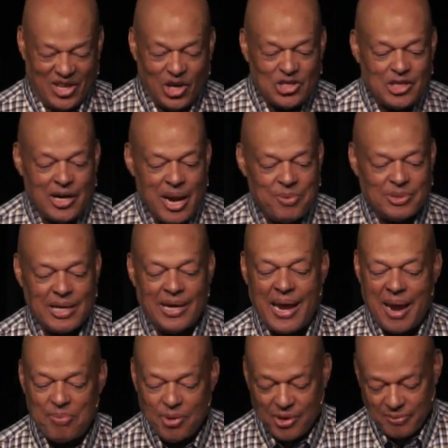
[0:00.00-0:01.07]
look at your neighbor and say,
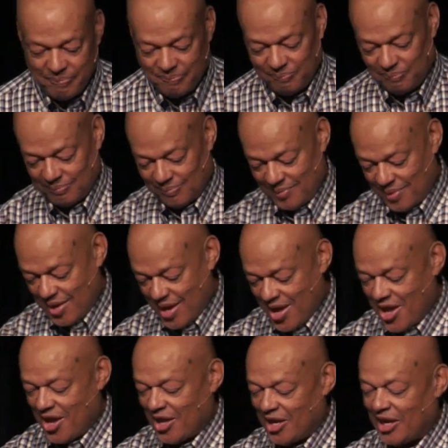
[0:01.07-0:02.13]
neighbor,
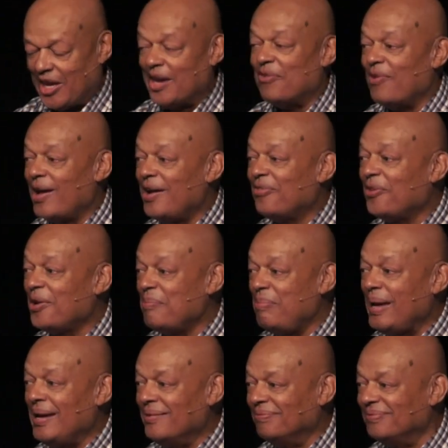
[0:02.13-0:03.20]
get ready for the
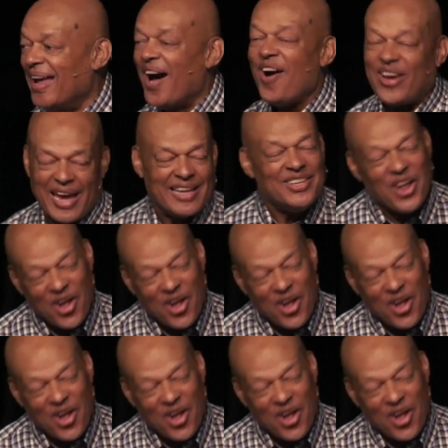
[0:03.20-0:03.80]
beating. Okay,